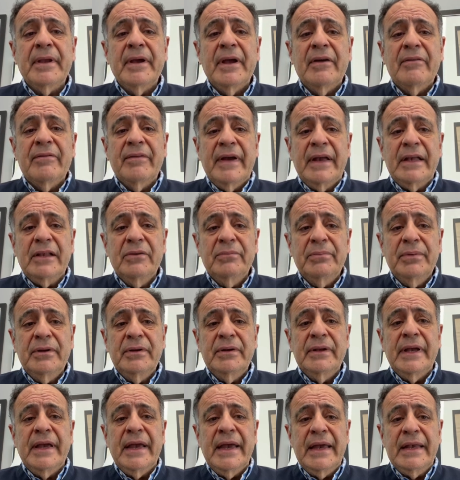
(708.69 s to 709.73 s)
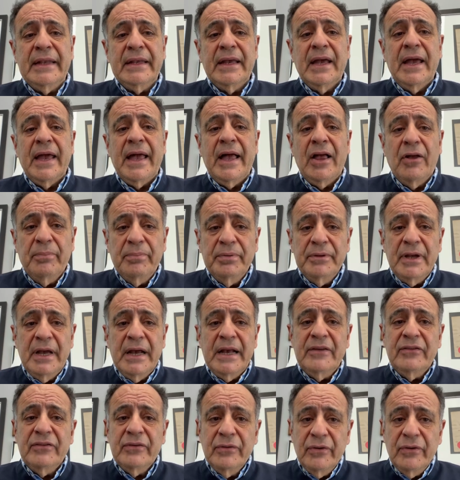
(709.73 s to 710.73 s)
available, and helplines.